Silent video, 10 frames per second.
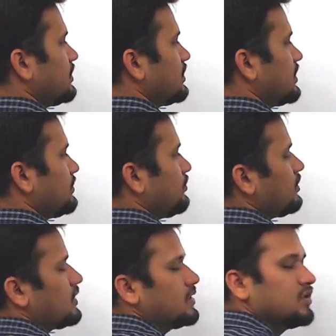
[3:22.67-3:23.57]

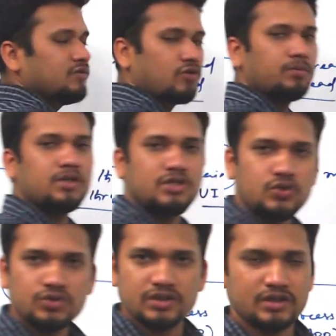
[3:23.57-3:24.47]
input from the
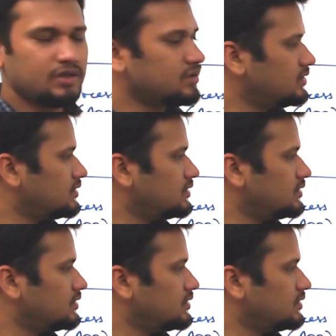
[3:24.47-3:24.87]
user,